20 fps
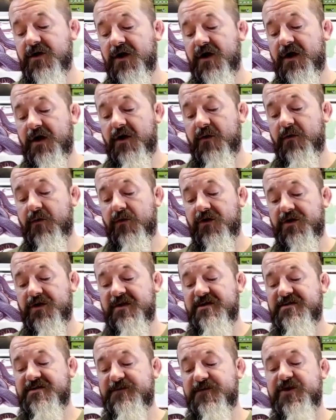would
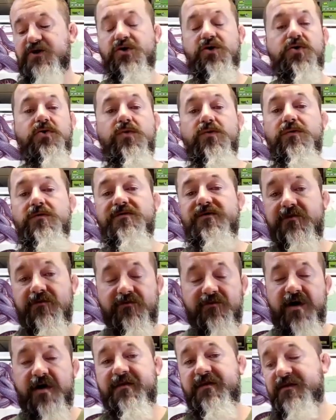need to be cooled
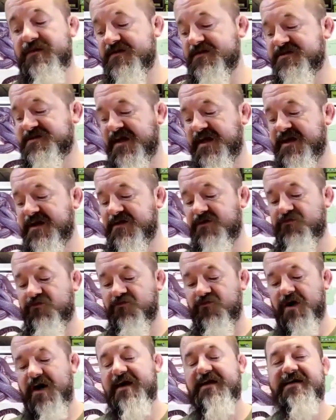rather than taken
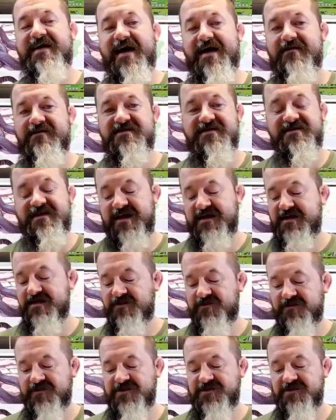right down to 10
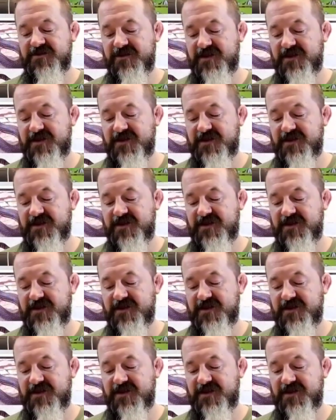degrees